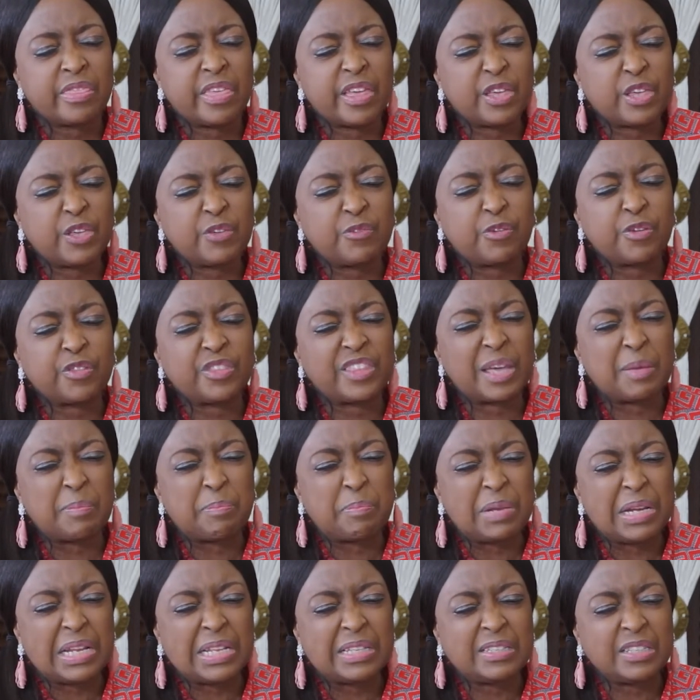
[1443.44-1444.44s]
Thank you for the
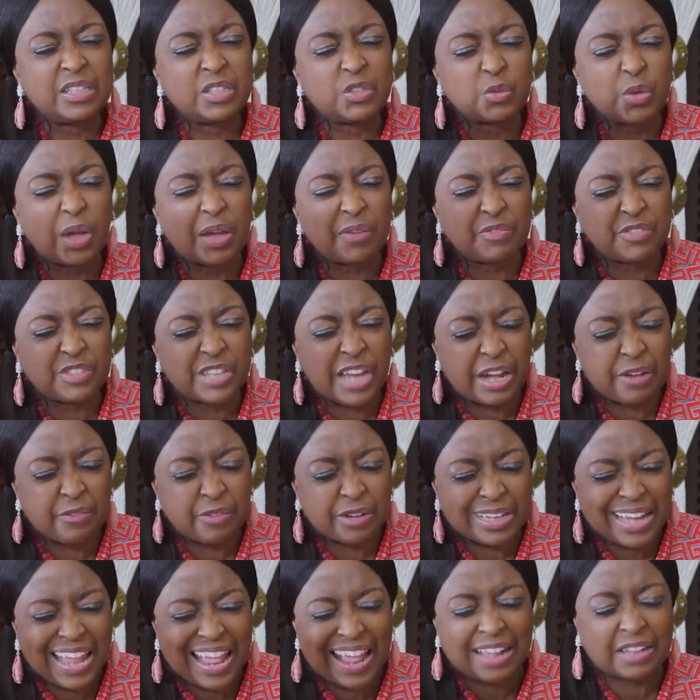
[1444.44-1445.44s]
ability to have
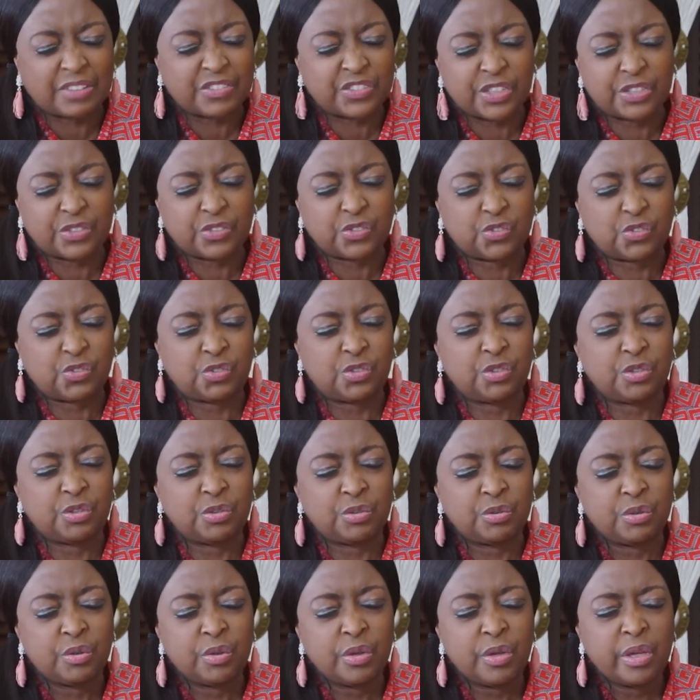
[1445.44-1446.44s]
direct access to
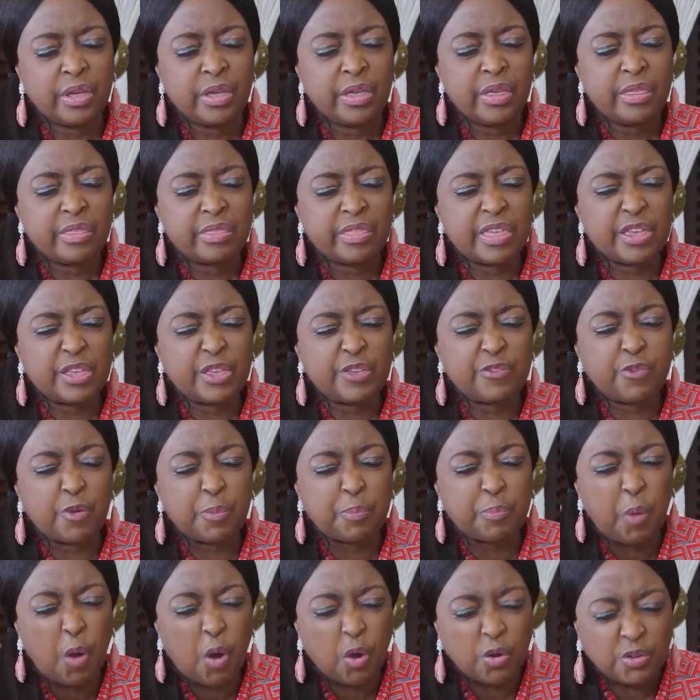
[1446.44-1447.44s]
you. Mm. Thank you for
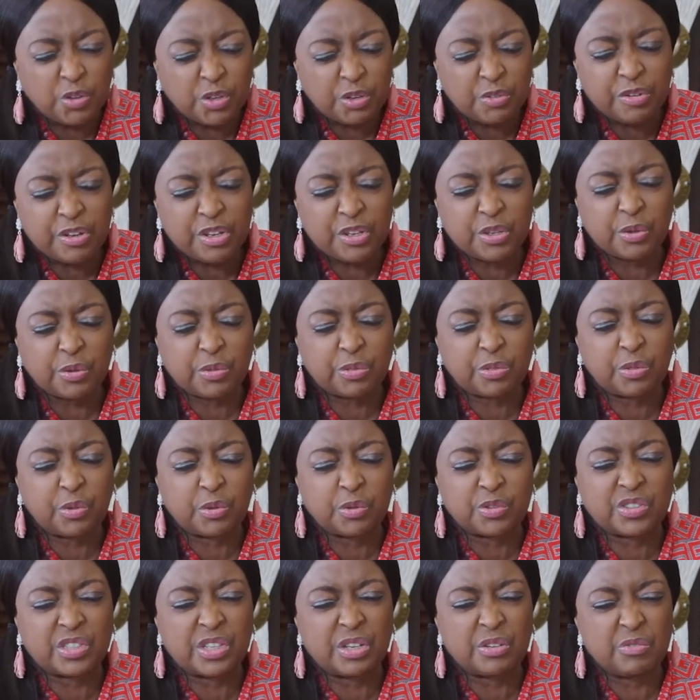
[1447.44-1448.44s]
pondering your
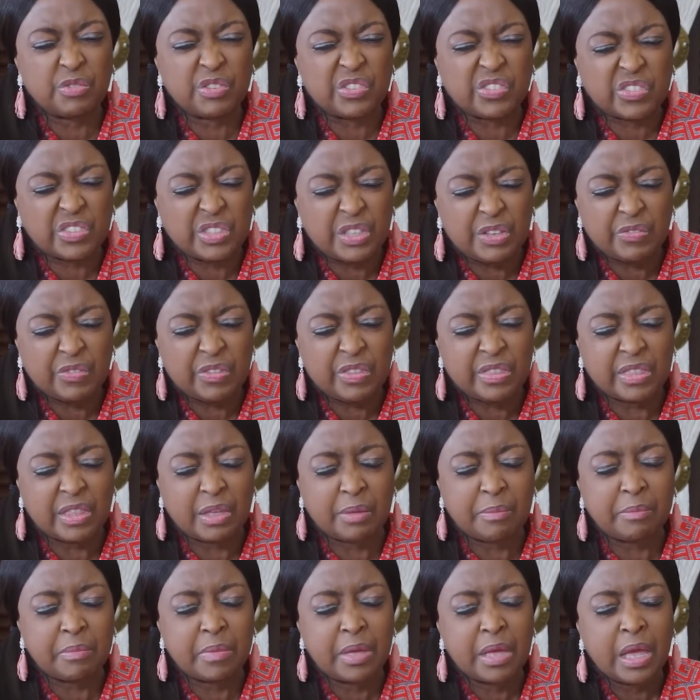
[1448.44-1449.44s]
thoughts and receiving
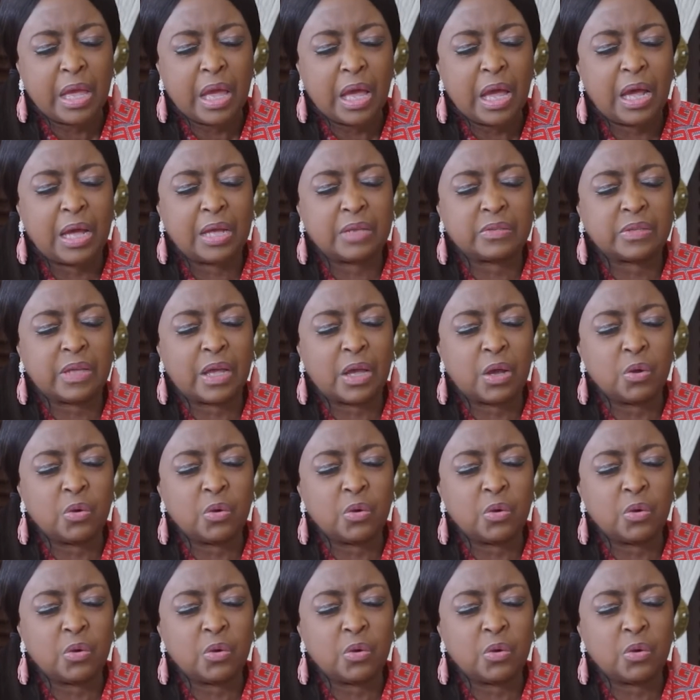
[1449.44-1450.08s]
them as our